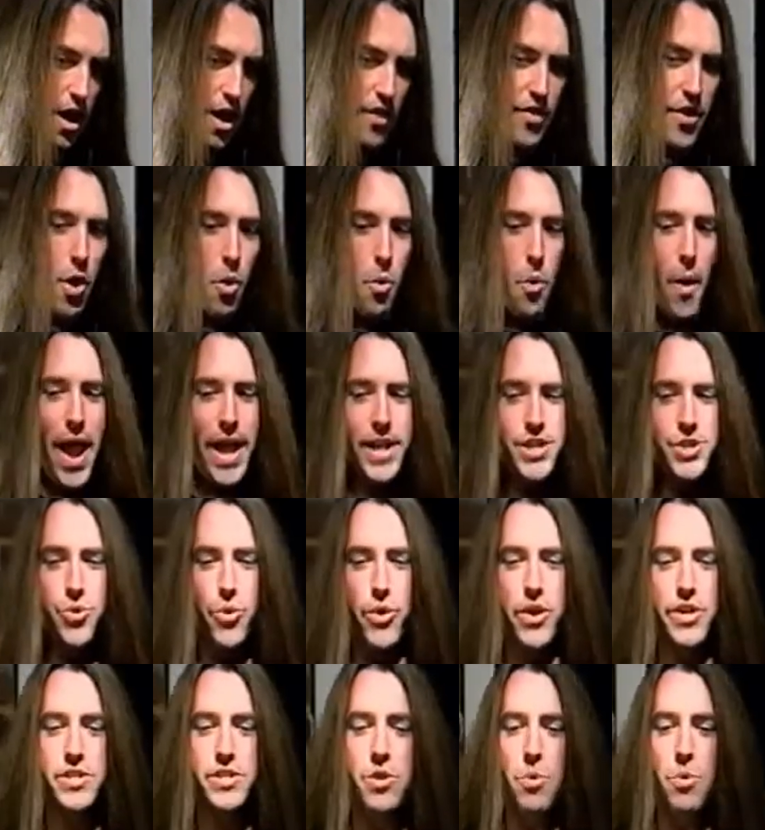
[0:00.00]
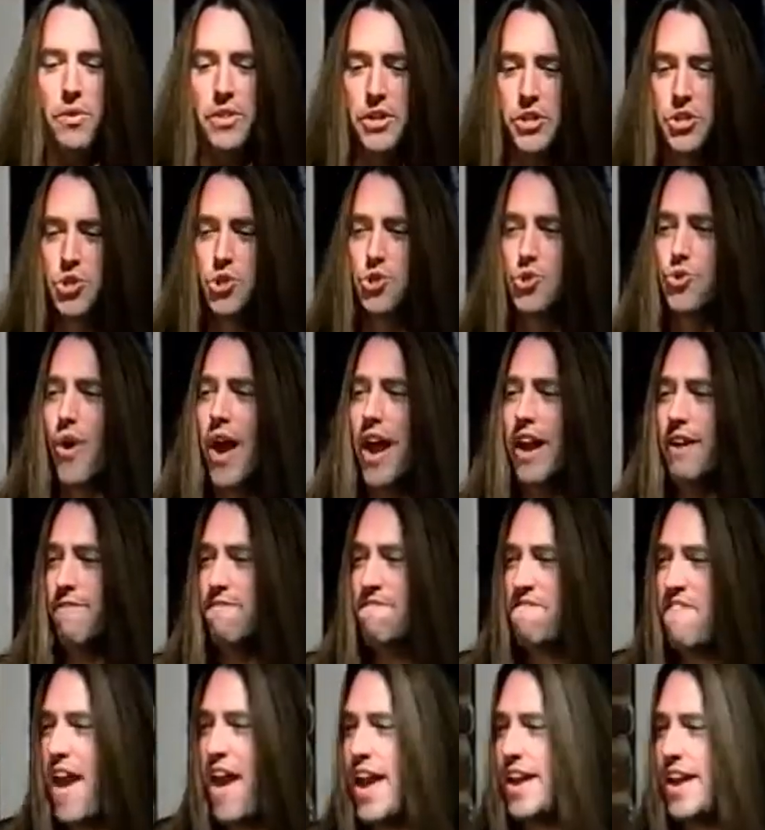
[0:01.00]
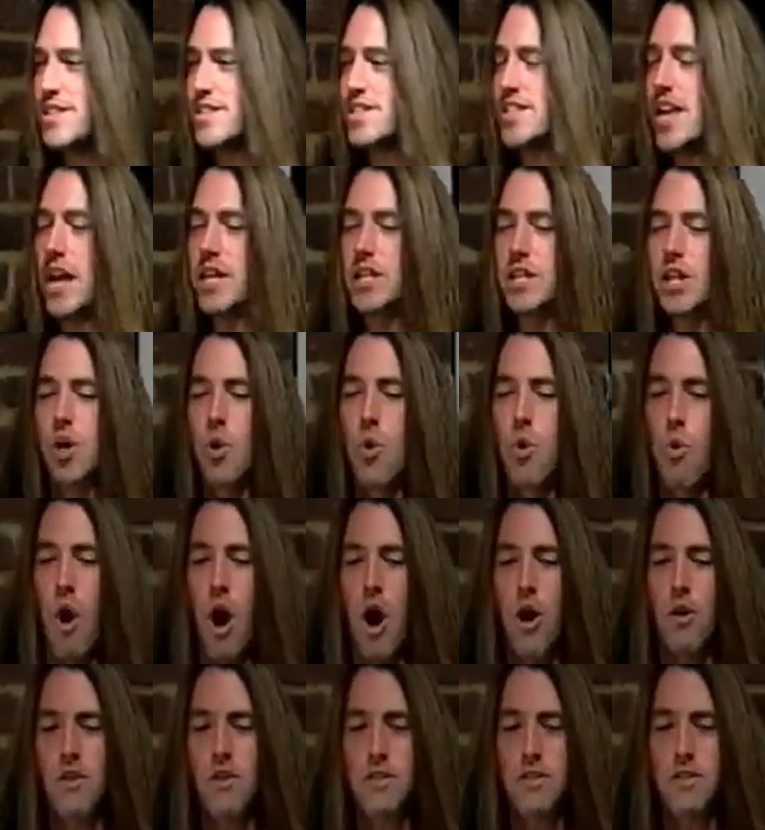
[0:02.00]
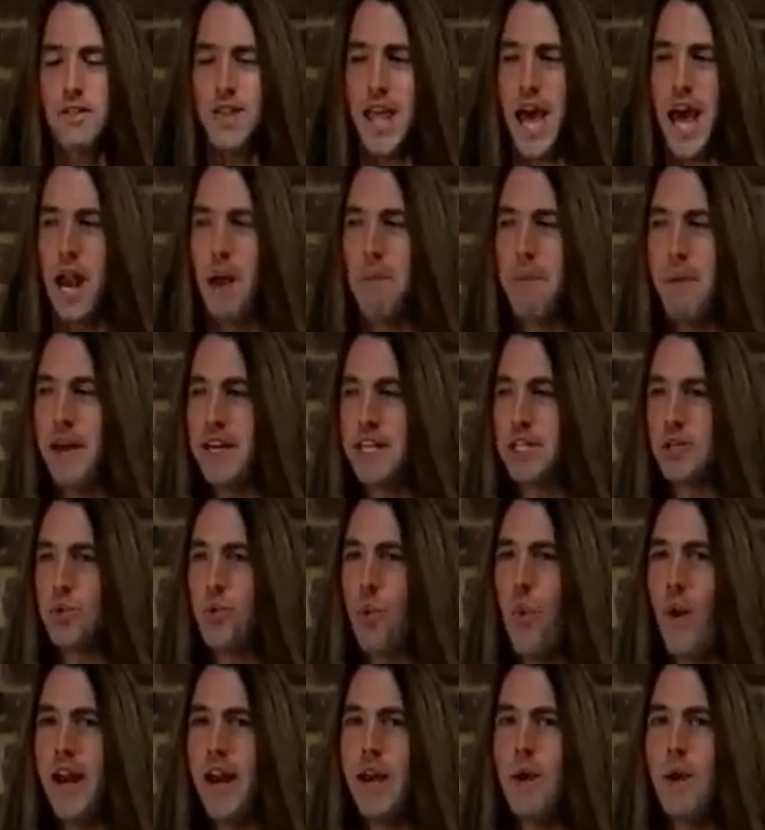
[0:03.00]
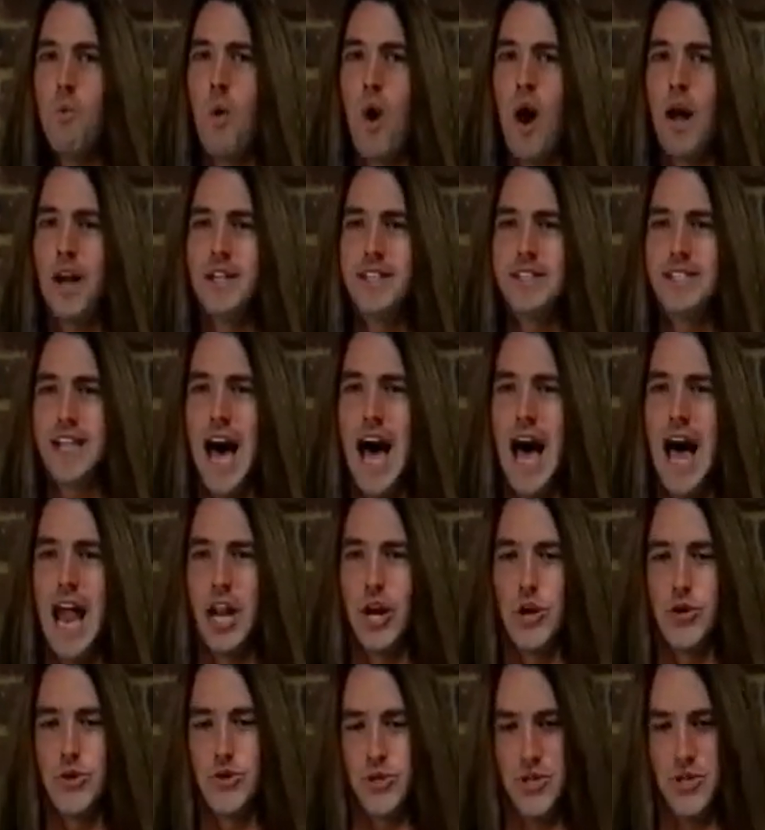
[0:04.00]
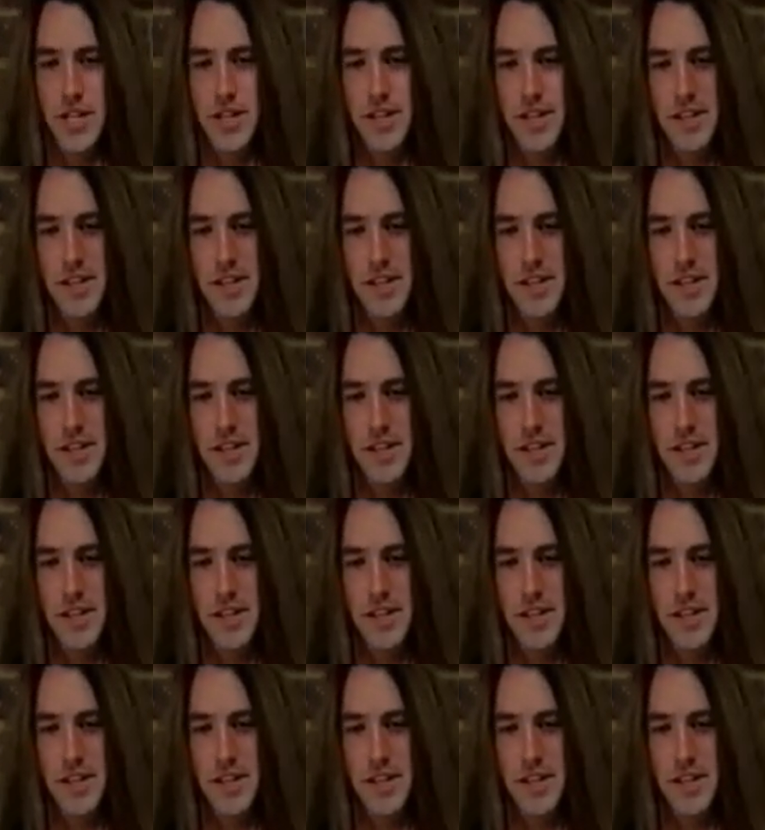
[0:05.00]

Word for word: The waitress, with a straight face, said, quote, that'll be $21.